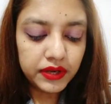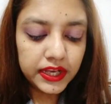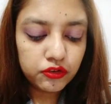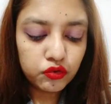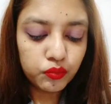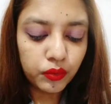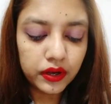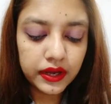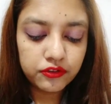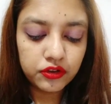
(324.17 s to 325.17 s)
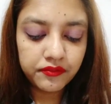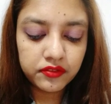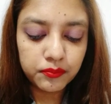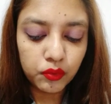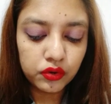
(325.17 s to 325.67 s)
willing to work in
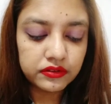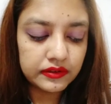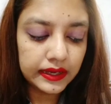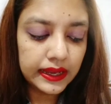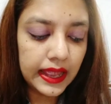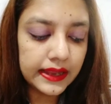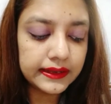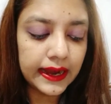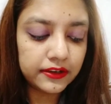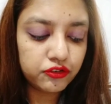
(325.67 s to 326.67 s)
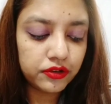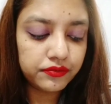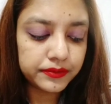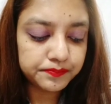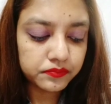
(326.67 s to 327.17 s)
shifts both day and night
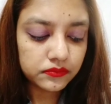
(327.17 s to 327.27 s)
shift